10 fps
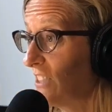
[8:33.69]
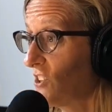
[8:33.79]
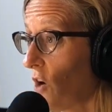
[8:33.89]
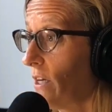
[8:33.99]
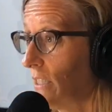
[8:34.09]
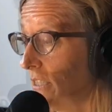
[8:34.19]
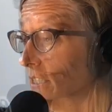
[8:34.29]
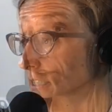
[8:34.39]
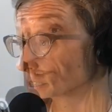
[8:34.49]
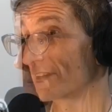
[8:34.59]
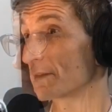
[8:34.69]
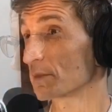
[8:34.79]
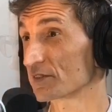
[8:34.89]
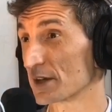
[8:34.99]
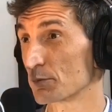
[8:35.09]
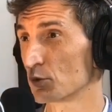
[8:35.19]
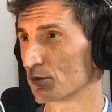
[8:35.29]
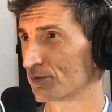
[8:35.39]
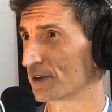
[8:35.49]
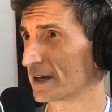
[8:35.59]
And you're giving a fairly tame example
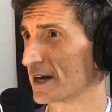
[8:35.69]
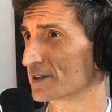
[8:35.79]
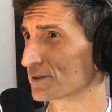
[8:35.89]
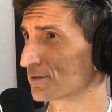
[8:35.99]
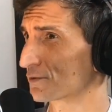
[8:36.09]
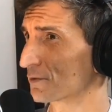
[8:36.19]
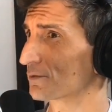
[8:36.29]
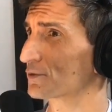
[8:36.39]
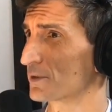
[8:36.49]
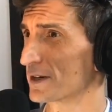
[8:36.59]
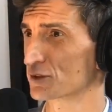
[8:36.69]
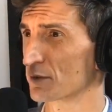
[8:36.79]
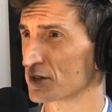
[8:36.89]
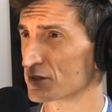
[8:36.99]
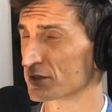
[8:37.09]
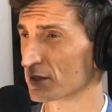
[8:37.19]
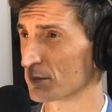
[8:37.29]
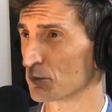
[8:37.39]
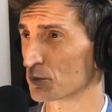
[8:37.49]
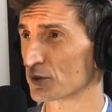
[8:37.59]
of the kinds of transgressions that, I
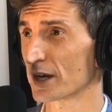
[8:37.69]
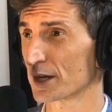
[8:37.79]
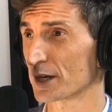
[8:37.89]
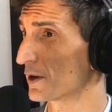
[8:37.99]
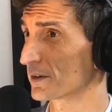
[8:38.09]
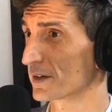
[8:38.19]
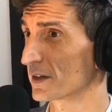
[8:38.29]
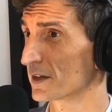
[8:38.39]
mean, we're talking about.